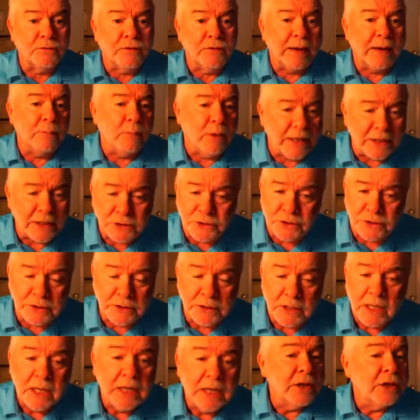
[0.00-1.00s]

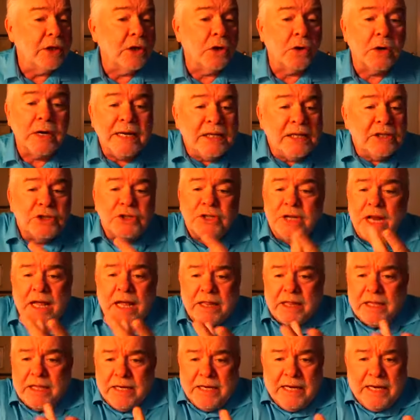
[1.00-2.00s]
vibration. There is
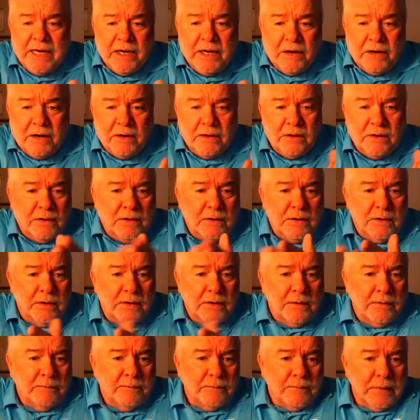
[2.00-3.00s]
nothing here.
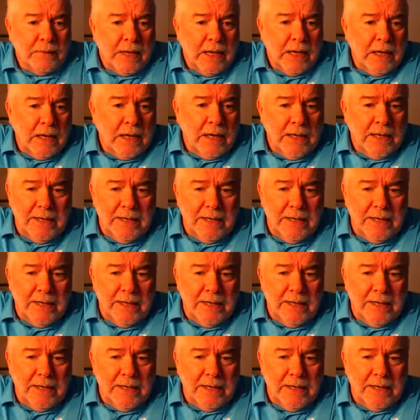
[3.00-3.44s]
Uh,